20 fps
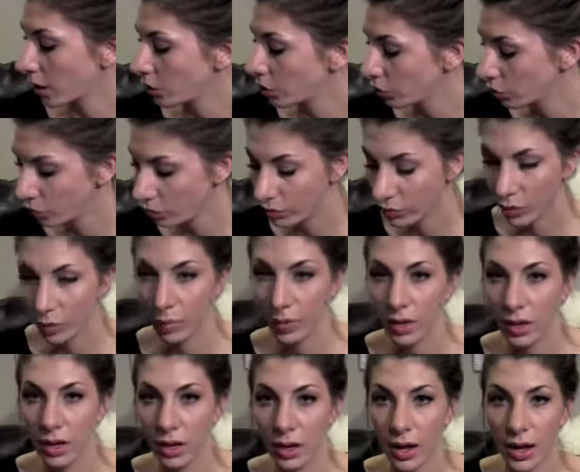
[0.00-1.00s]
A new for
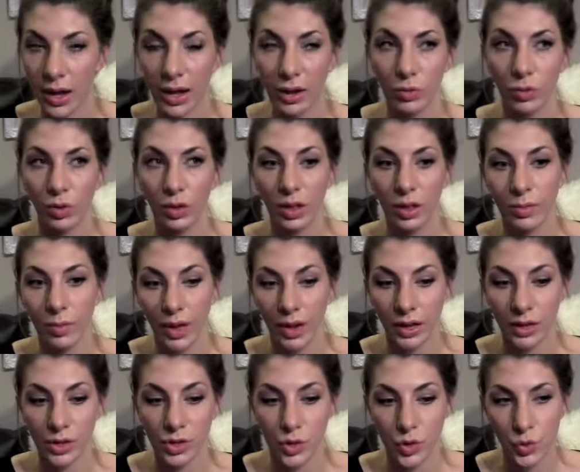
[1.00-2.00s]
me, I had really
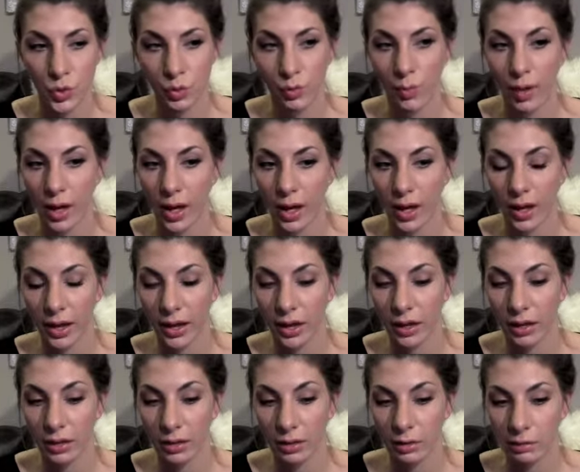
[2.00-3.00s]
been into
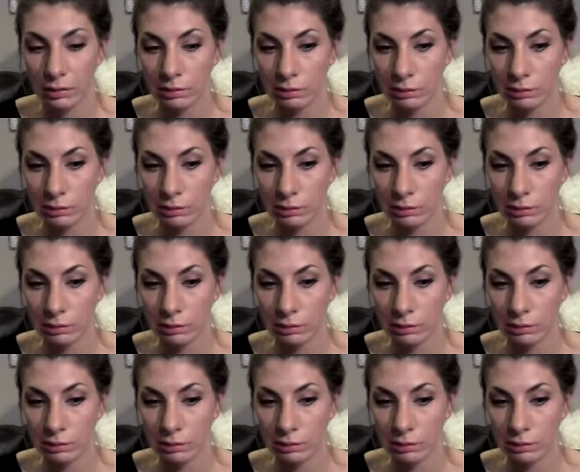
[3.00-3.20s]
my